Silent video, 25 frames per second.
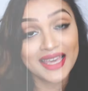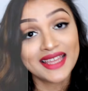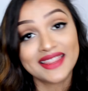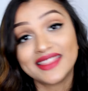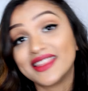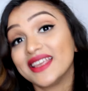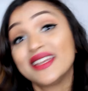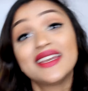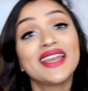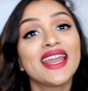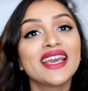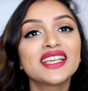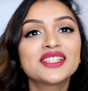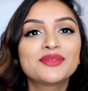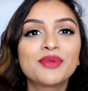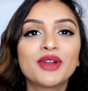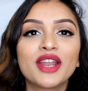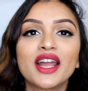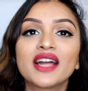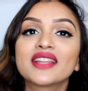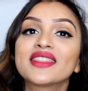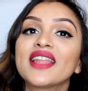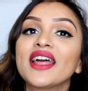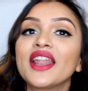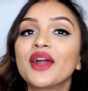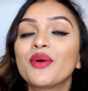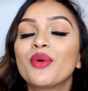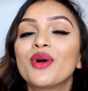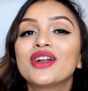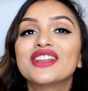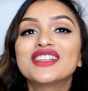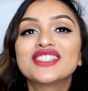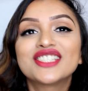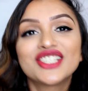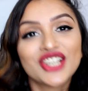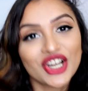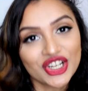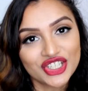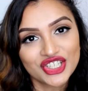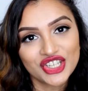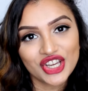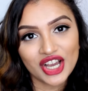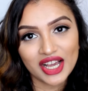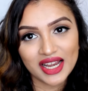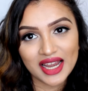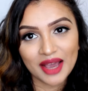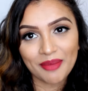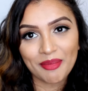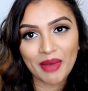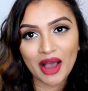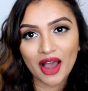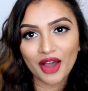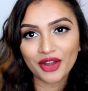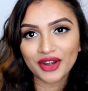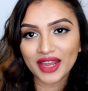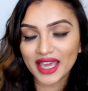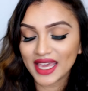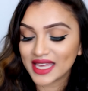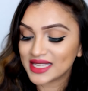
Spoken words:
The next product that I want to talk to you all about